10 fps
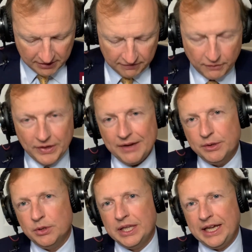for
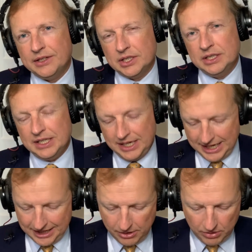$500,000,
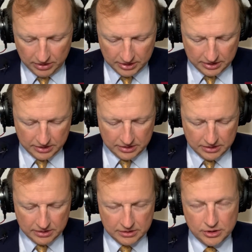now
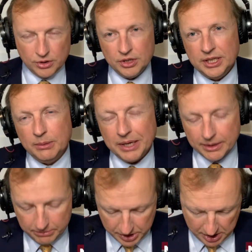you're going to need about
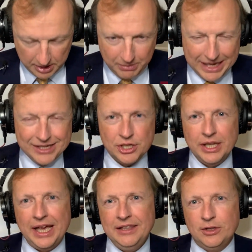$1 million. Imagine
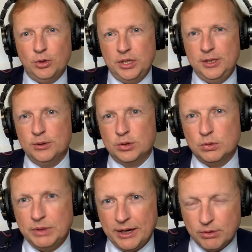that 30 years
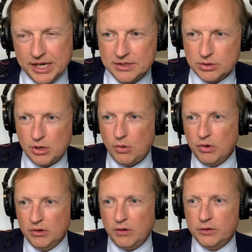from now, right? So
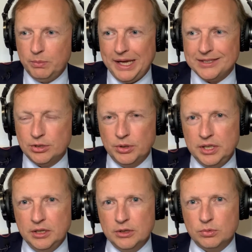over the past 30
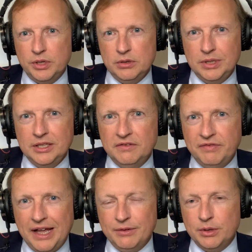years, what you needed
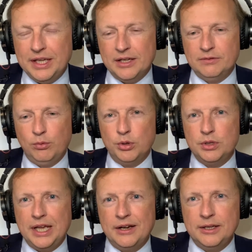$500,000 for, you
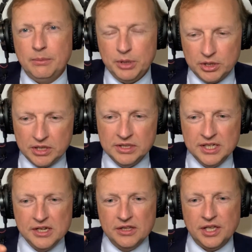now need $1 million.
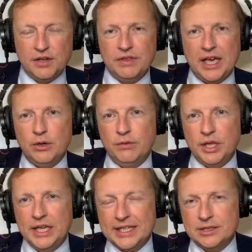Think of that over the
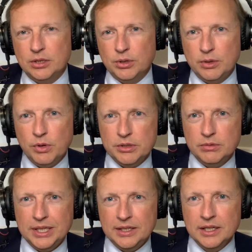next 30. What you
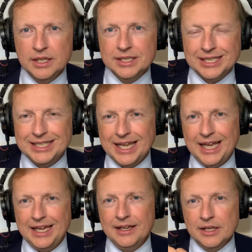need
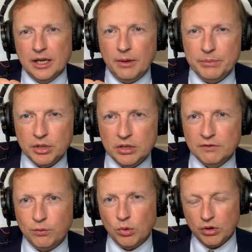today $1 million
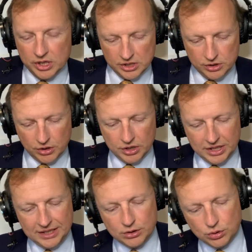for, you're going to
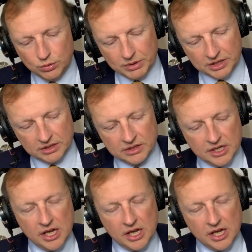need $2 million